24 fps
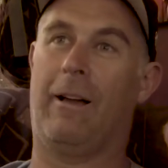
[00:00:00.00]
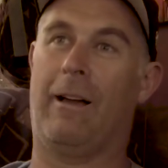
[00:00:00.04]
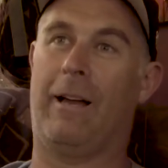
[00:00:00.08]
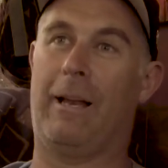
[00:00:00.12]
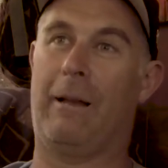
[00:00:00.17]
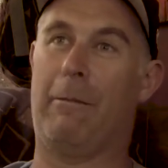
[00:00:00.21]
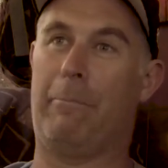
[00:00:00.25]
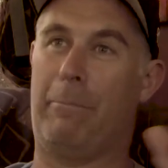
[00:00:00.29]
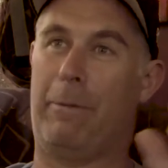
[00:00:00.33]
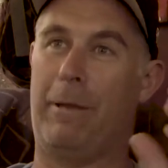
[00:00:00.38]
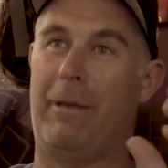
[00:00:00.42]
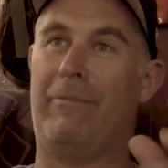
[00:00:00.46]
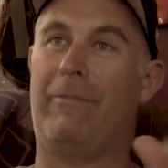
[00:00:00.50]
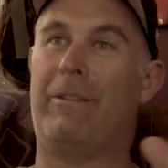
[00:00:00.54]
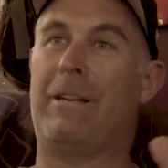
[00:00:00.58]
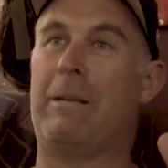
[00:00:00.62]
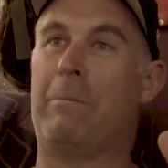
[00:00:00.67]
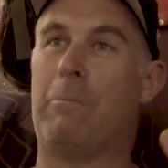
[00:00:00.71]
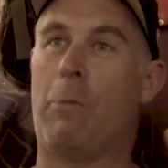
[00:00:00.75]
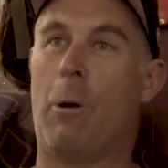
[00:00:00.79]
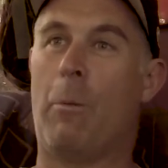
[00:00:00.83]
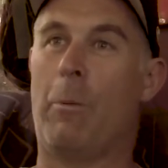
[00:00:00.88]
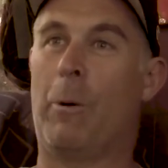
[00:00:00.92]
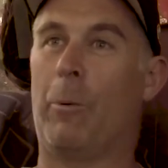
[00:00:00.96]
epiphany
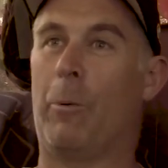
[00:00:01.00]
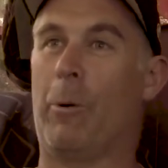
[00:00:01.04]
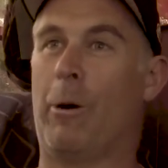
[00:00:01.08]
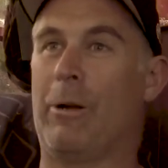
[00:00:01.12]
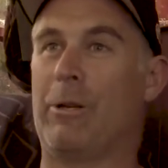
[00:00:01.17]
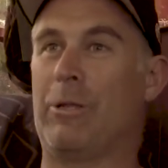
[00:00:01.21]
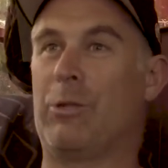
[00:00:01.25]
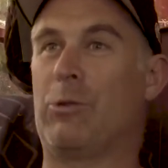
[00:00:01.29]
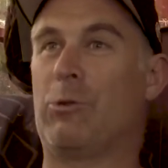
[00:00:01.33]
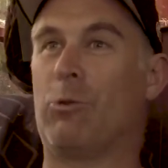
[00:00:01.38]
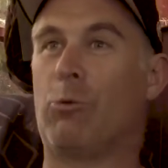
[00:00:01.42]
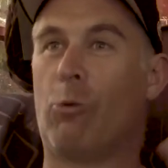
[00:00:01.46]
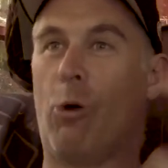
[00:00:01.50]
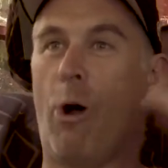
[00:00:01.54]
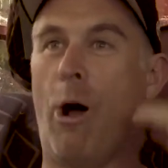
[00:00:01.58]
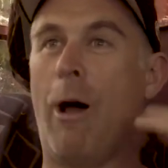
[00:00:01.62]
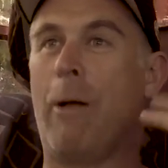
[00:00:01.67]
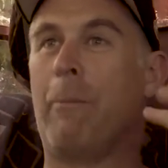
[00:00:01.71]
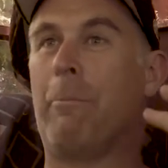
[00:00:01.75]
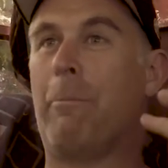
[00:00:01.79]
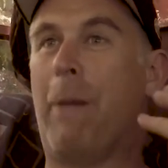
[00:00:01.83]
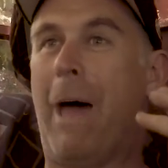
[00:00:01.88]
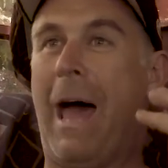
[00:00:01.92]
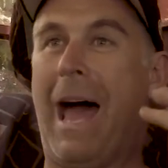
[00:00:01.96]
moment where I was drawn
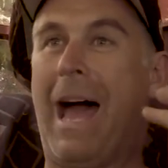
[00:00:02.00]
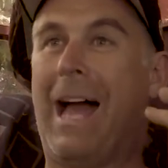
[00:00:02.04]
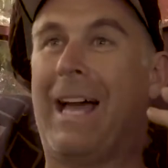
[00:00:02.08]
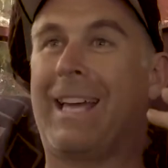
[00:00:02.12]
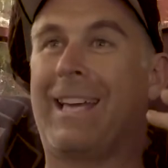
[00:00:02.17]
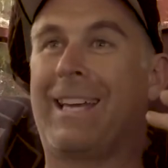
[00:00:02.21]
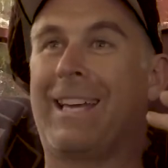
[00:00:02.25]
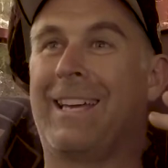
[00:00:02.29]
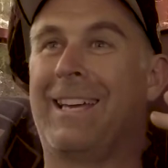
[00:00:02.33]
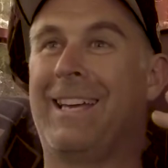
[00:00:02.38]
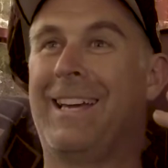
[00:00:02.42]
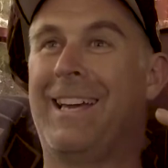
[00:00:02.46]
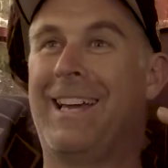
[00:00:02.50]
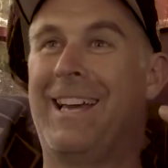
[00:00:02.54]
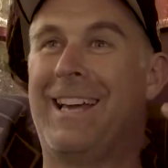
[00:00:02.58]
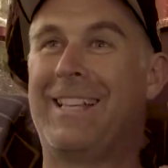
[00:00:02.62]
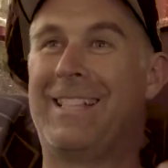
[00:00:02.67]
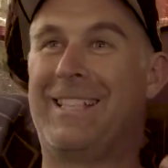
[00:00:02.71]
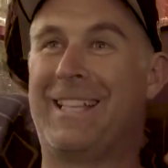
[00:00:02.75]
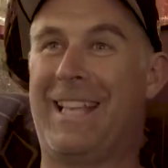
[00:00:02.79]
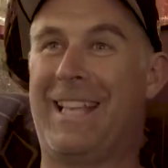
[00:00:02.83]
back to